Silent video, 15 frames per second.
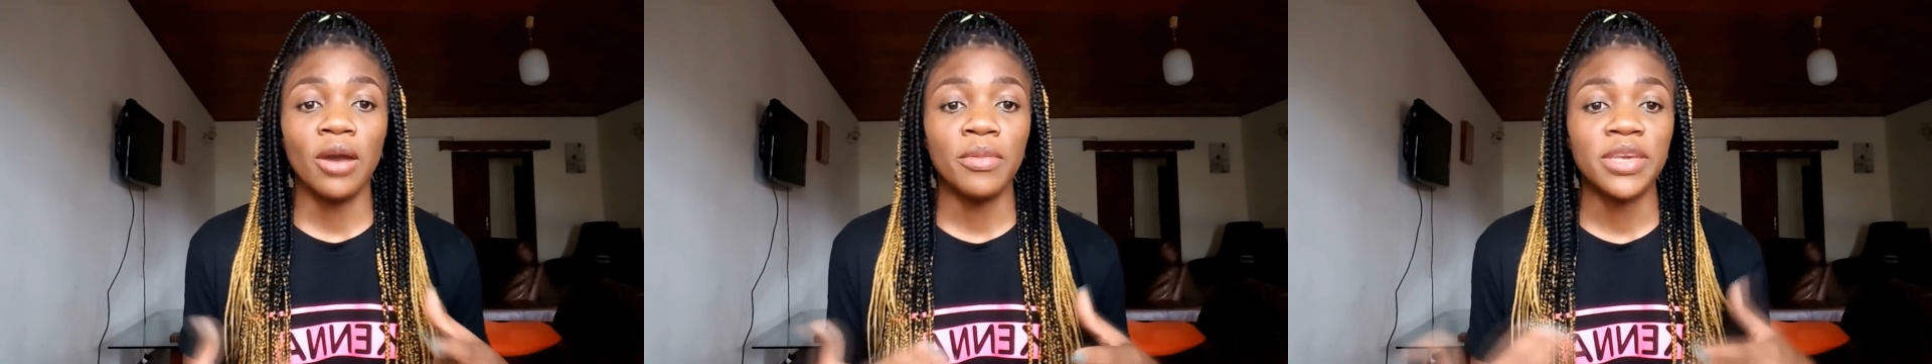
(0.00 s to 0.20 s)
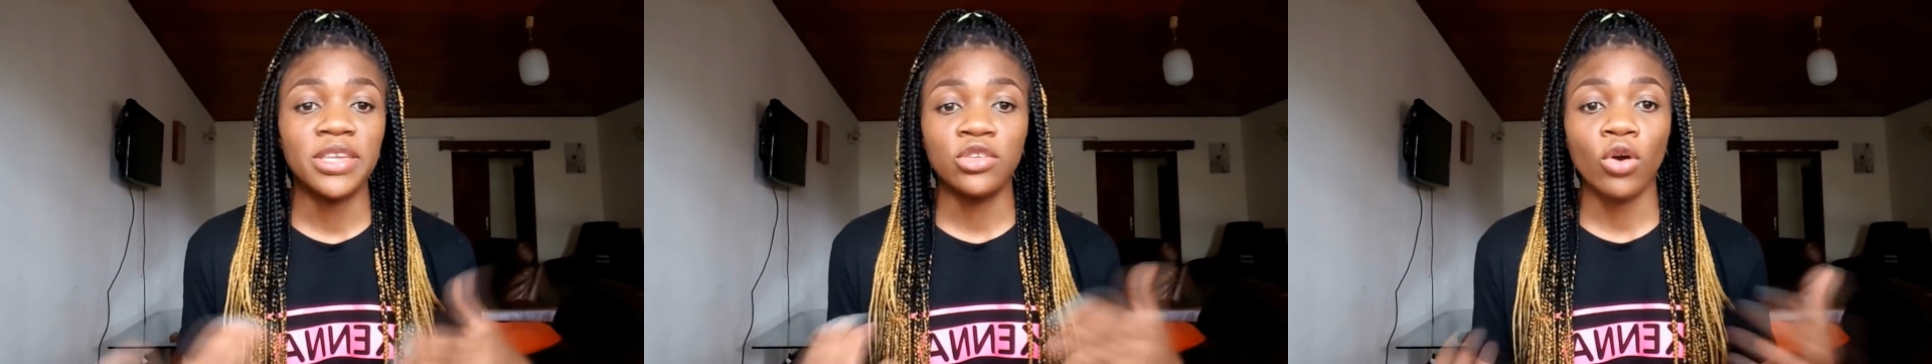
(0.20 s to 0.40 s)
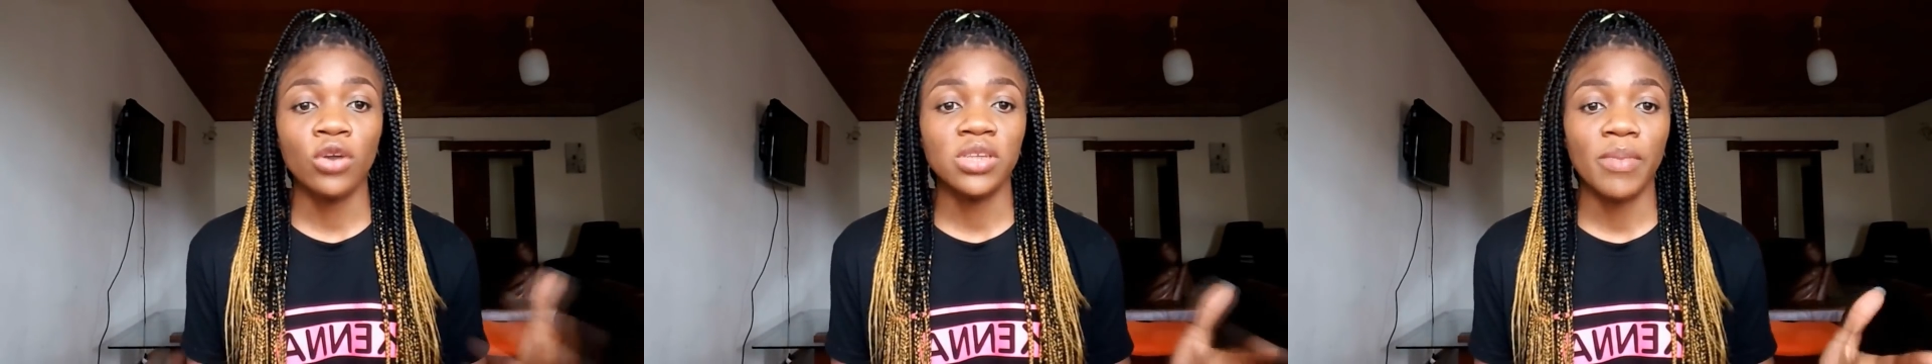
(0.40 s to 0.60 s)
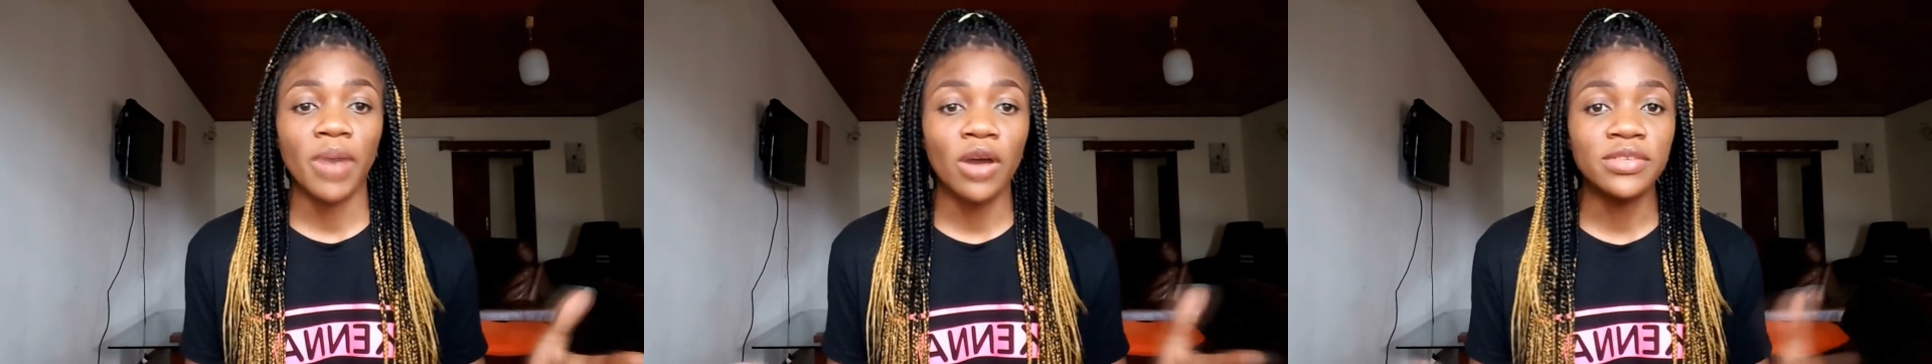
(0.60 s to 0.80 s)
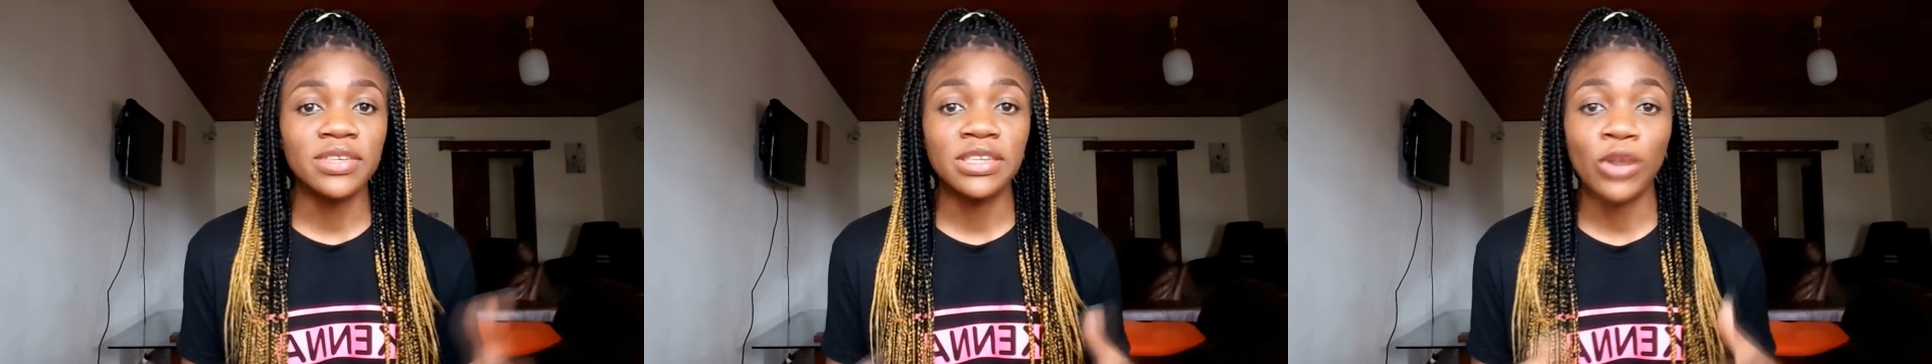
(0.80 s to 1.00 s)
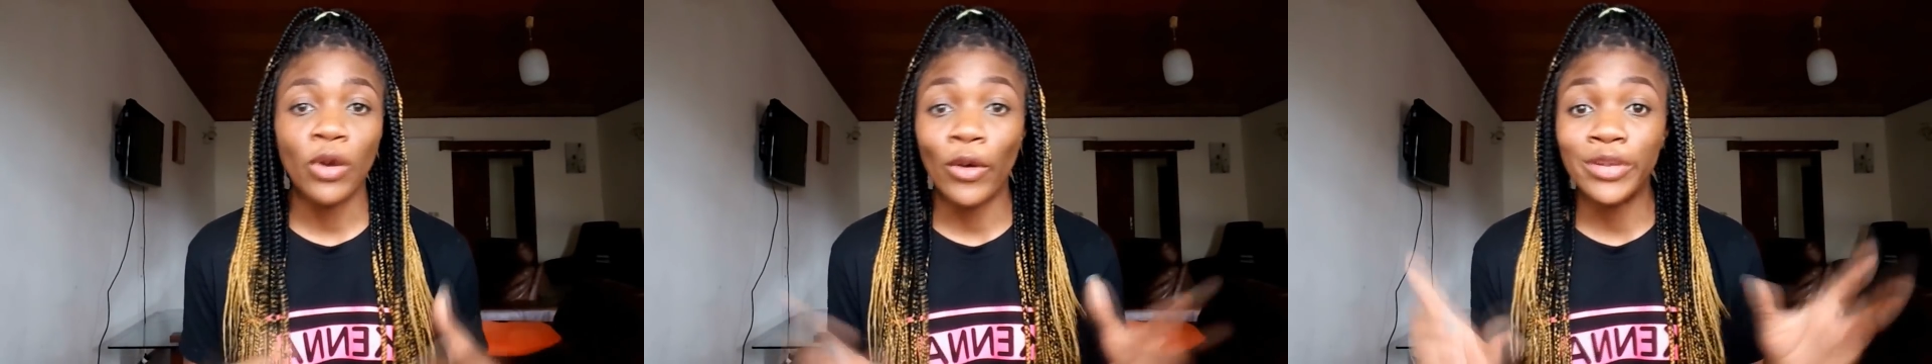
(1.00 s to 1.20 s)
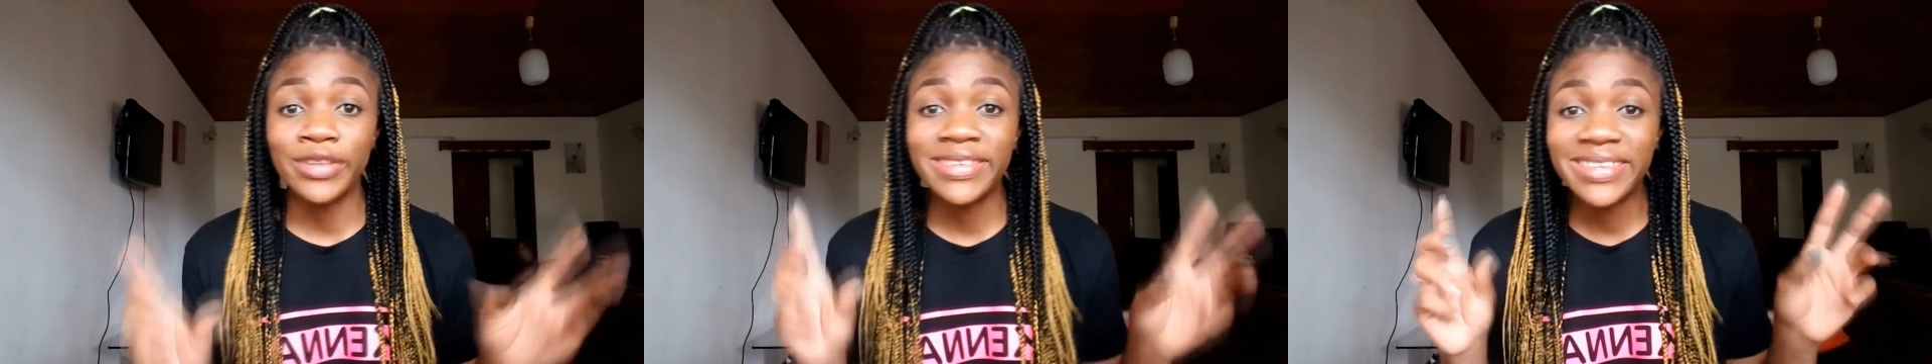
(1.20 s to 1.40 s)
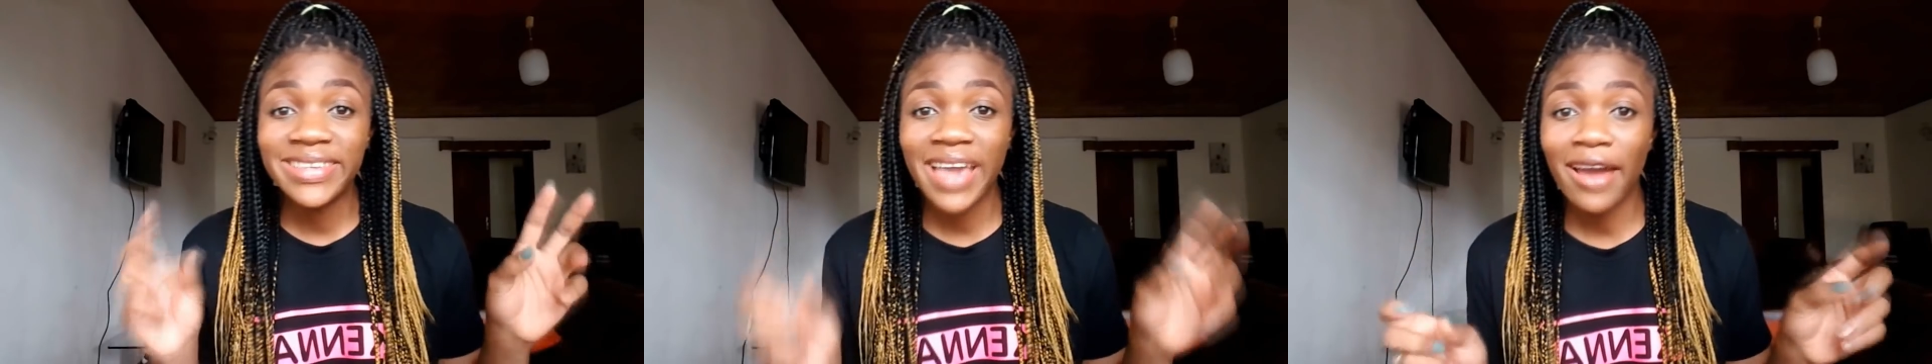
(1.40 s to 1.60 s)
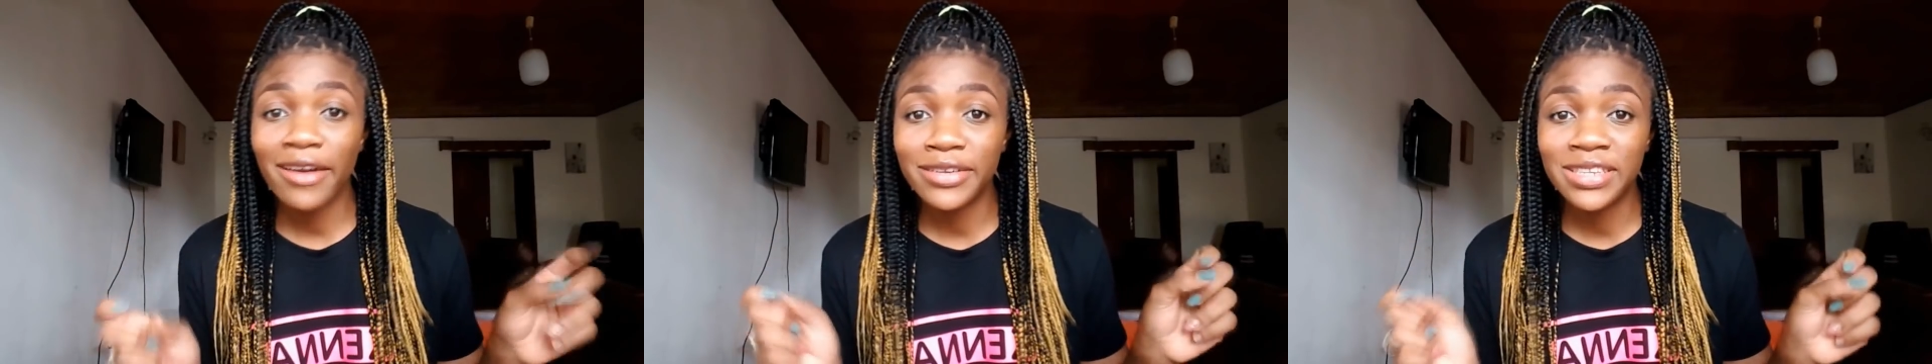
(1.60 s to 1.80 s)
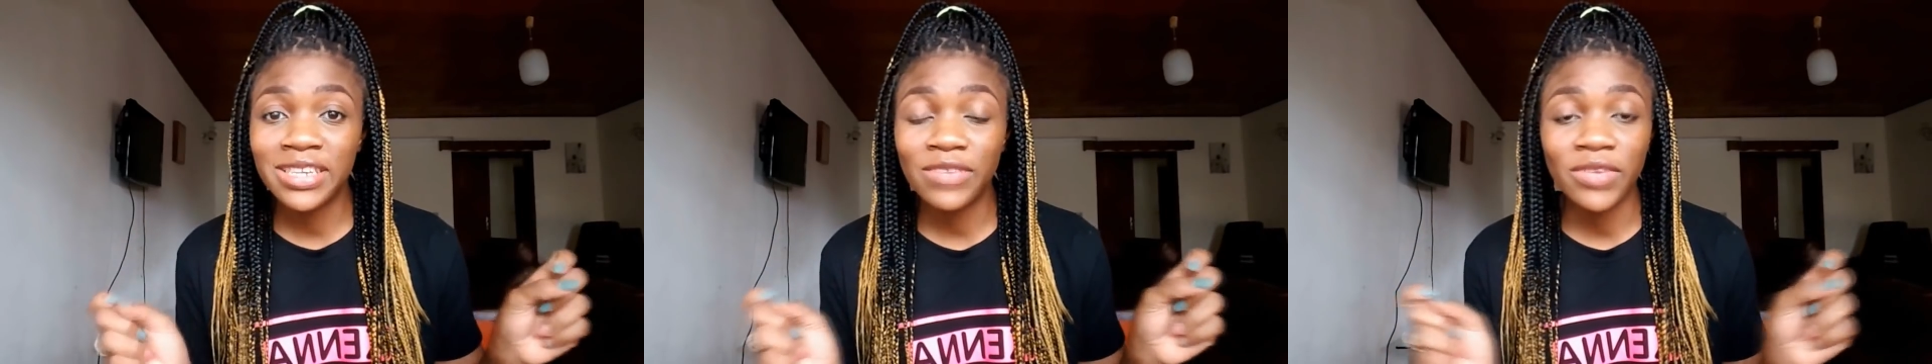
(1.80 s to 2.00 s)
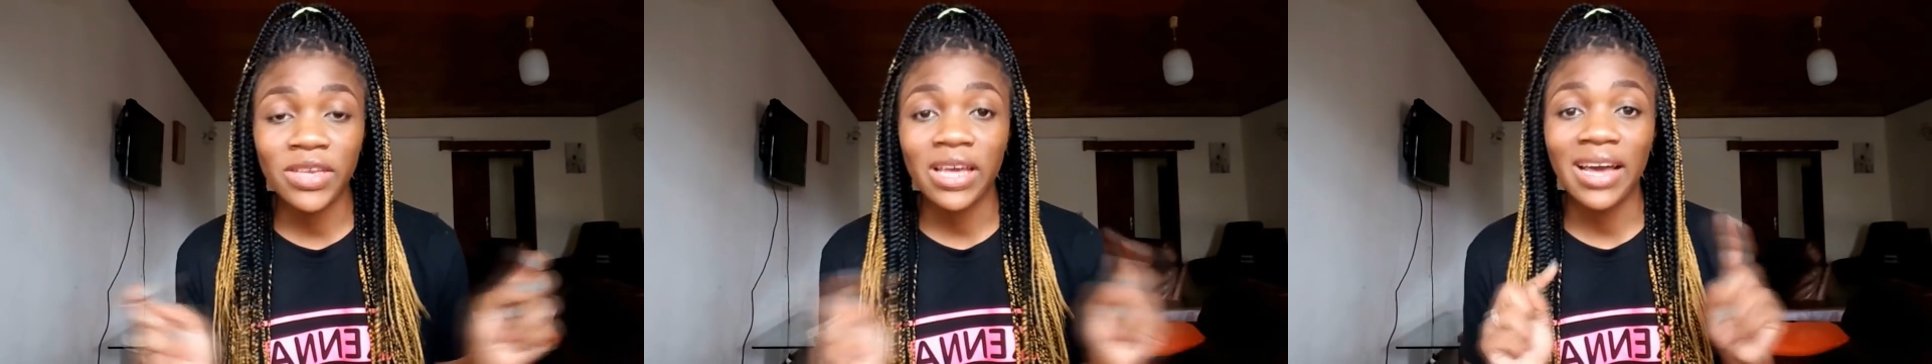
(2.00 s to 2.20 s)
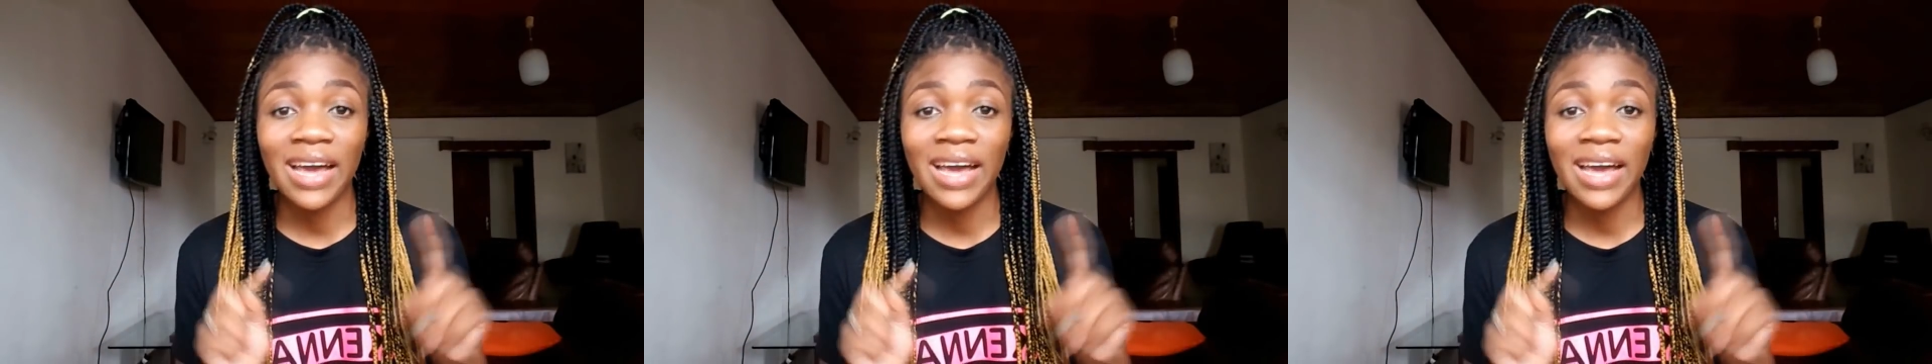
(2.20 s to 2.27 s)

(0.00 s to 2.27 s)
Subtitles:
he talked about it on CRTV,